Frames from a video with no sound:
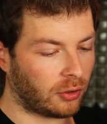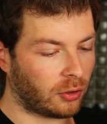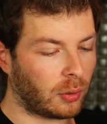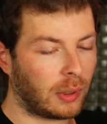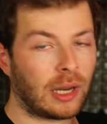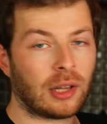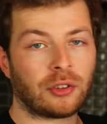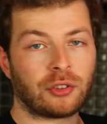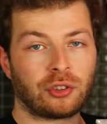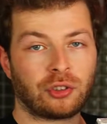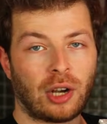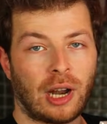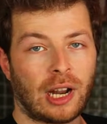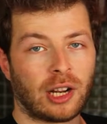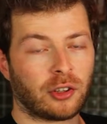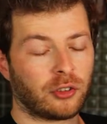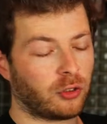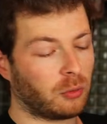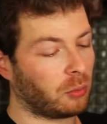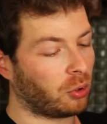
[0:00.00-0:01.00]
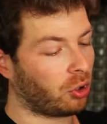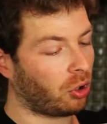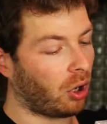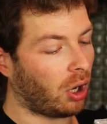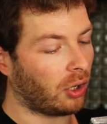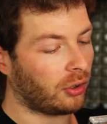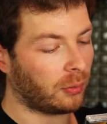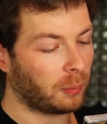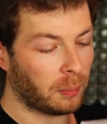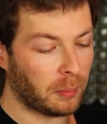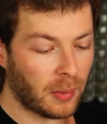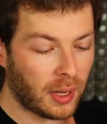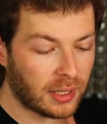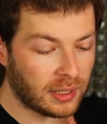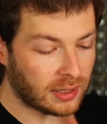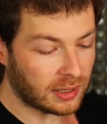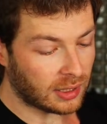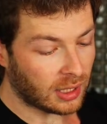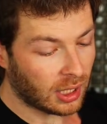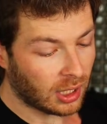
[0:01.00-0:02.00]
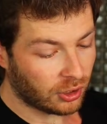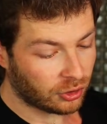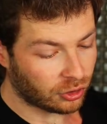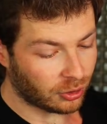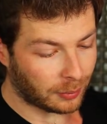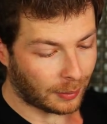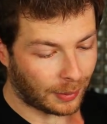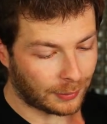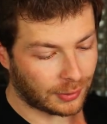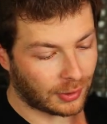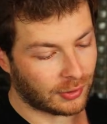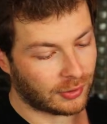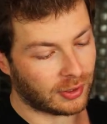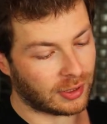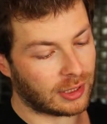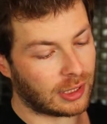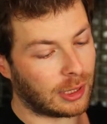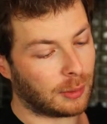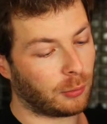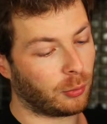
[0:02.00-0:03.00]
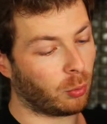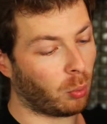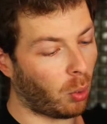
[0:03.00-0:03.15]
So it has tracks from across many Shin Tensei games.